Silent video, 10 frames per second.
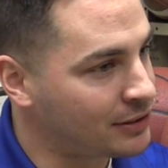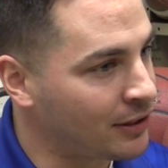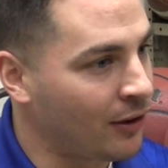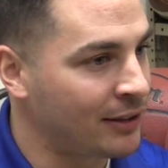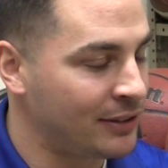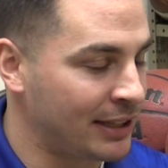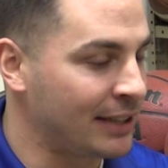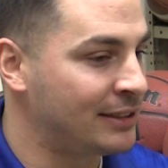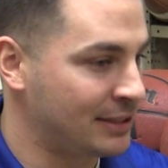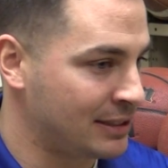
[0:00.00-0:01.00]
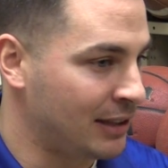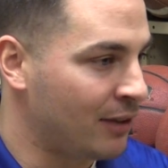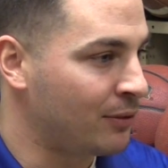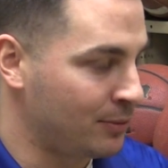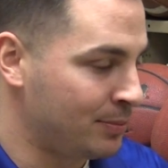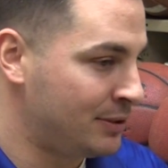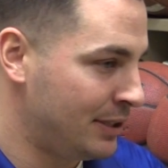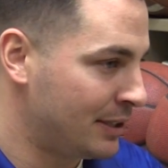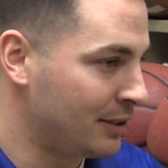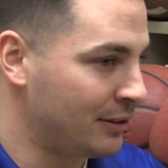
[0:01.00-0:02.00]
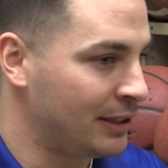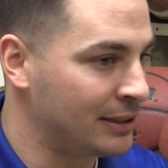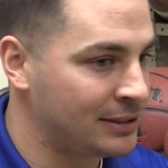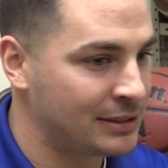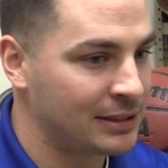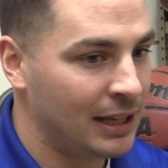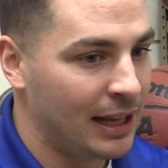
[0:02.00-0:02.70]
You know, I think at this level, particularly, it's